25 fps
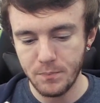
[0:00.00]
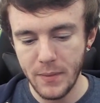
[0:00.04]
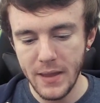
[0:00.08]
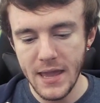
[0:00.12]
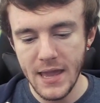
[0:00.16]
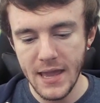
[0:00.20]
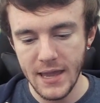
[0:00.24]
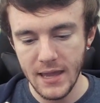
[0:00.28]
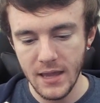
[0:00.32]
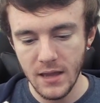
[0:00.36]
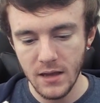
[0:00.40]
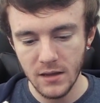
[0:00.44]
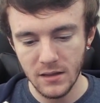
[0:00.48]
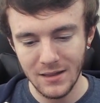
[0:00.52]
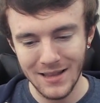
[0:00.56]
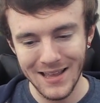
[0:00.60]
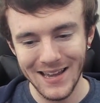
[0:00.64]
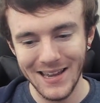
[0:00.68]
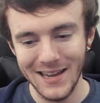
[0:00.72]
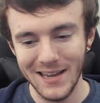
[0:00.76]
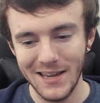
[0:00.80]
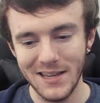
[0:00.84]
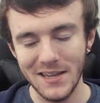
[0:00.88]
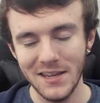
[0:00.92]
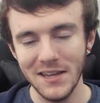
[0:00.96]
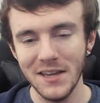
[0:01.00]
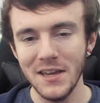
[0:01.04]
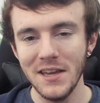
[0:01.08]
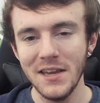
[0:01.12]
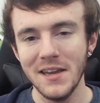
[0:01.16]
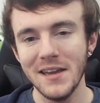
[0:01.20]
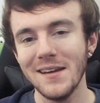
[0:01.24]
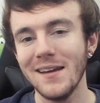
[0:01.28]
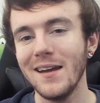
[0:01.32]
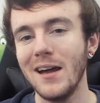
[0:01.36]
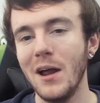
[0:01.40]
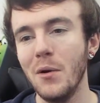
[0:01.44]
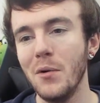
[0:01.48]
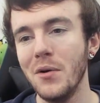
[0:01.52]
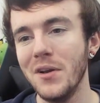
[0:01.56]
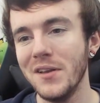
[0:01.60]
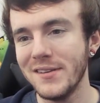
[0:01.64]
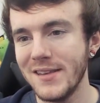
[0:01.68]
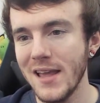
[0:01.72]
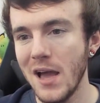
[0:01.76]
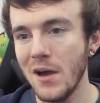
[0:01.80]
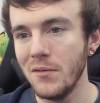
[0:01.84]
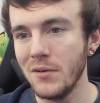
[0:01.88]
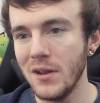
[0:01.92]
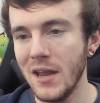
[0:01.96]
be like, I don't want to
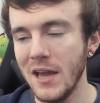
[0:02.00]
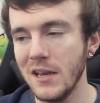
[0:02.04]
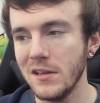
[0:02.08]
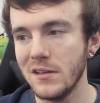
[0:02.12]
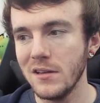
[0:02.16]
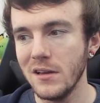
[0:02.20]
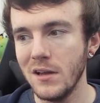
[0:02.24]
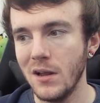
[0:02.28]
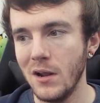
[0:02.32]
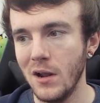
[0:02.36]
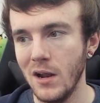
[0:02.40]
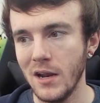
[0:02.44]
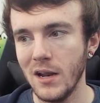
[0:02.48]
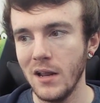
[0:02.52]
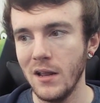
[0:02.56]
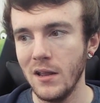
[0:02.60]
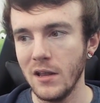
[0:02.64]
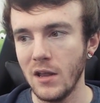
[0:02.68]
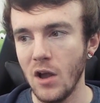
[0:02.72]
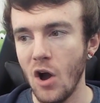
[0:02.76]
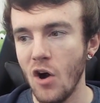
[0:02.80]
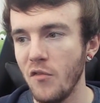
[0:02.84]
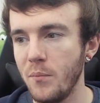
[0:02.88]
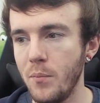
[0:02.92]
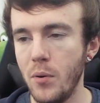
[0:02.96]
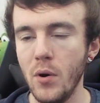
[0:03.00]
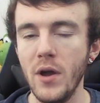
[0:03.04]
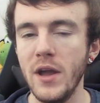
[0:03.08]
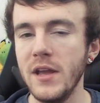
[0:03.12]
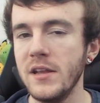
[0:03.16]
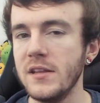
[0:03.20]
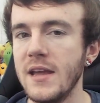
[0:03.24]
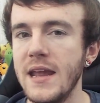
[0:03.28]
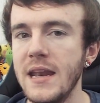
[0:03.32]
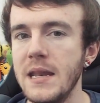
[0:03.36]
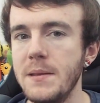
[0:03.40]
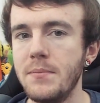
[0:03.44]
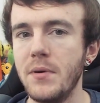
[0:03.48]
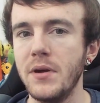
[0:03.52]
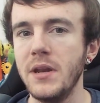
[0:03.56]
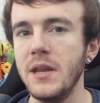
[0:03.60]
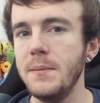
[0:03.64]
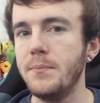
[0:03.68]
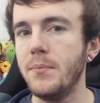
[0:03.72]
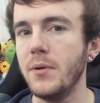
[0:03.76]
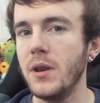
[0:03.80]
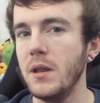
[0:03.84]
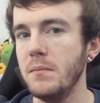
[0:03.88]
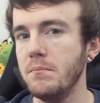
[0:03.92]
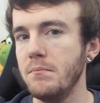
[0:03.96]
sound like off-putting to anybody,
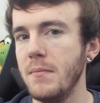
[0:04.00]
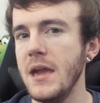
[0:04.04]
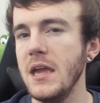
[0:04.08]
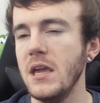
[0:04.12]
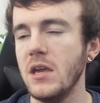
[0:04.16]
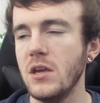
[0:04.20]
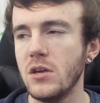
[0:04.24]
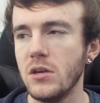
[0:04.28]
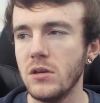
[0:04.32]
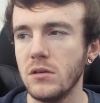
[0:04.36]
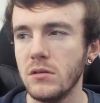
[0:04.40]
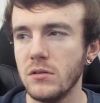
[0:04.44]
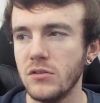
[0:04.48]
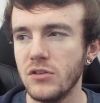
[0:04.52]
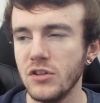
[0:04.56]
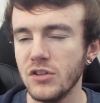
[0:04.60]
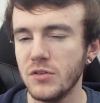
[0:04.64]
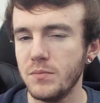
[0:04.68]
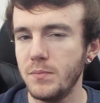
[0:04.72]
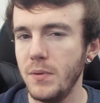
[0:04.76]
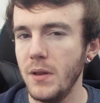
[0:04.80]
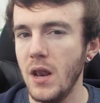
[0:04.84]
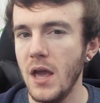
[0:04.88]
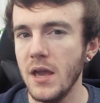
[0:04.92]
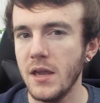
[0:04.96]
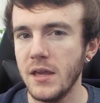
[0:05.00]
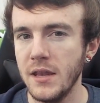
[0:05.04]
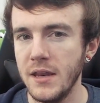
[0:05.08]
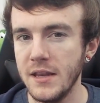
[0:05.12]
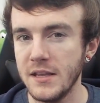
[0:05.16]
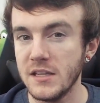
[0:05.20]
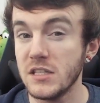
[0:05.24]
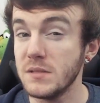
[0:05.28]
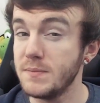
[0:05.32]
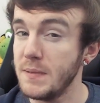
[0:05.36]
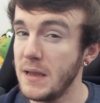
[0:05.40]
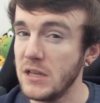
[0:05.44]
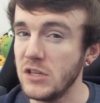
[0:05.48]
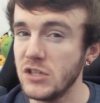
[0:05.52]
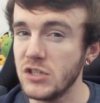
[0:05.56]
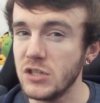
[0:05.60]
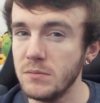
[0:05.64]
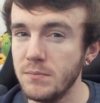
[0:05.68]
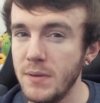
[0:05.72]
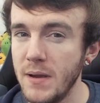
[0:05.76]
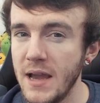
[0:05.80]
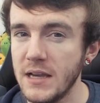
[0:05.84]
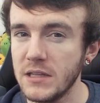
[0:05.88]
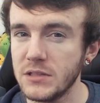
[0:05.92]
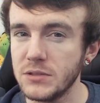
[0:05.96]
but it may just be like an
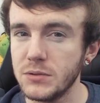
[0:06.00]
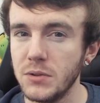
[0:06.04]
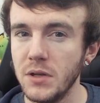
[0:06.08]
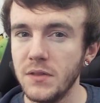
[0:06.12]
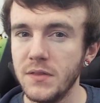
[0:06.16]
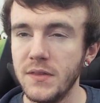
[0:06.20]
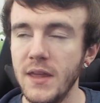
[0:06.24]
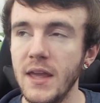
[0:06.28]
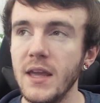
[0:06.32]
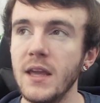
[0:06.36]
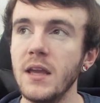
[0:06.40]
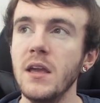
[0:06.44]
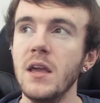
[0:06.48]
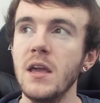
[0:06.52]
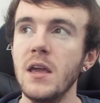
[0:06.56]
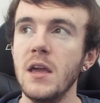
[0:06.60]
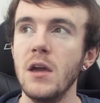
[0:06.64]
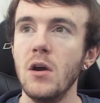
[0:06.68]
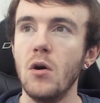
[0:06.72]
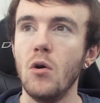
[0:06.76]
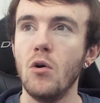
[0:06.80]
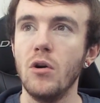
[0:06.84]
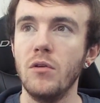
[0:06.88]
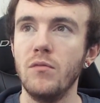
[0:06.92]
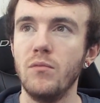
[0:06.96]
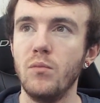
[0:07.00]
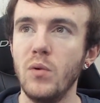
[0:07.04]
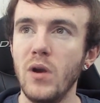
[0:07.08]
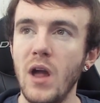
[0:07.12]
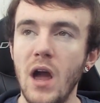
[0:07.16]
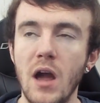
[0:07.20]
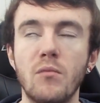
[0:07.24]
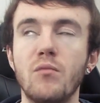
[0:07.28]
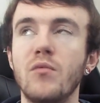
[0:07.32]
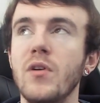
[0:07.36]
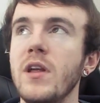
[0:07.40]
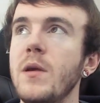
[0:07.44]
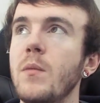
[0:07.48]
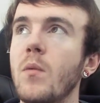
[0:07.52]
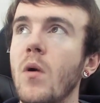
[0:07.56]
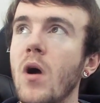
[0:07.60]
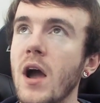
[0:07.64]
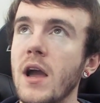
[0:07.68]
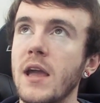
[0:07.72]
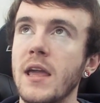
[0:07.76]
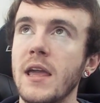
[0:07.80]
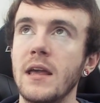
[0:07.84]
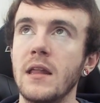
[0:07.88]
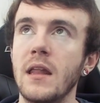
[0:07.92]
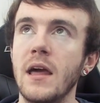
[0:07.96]
expansion pack sort of thing, or a
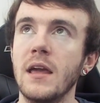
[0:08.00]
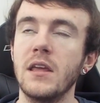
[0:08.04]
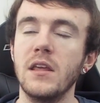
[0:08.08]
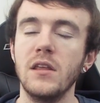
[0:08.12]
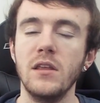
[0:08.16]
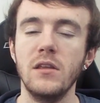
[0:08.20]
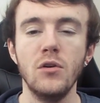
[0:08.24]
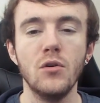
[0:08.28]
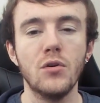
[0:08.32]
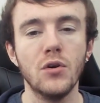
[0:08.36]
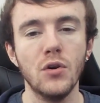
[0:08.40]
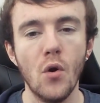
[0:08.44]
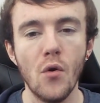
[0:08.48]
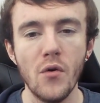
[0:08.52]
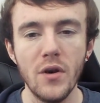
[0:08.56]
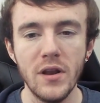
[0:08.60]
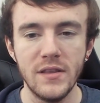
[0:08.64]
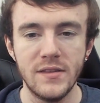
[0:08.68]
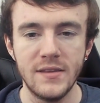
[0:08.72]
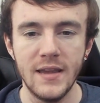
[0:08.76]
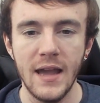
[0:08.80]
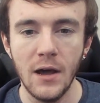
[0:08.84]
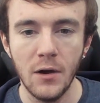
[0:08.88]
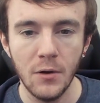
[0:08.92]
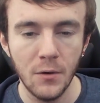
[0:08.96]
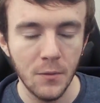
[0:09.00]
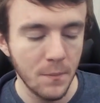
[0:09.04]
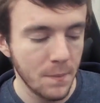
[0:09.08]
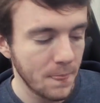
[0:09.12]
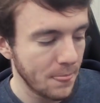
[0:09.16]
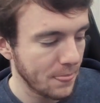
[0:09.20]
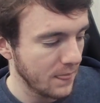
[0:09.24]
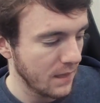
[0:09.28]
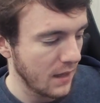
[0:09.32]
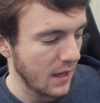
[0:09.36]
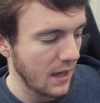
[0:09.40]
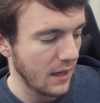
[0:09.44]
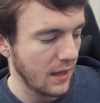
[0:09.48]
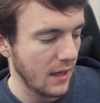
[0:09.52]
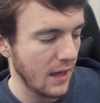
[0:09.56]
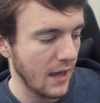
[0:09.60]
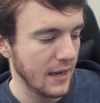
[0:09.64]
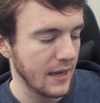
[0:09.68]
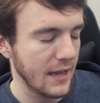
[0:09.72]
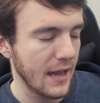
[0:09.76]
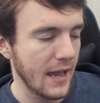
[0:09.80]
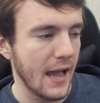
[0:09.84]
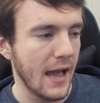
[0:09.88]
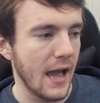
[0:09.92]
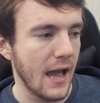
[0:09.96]
reworking. Like, you can already tell, like,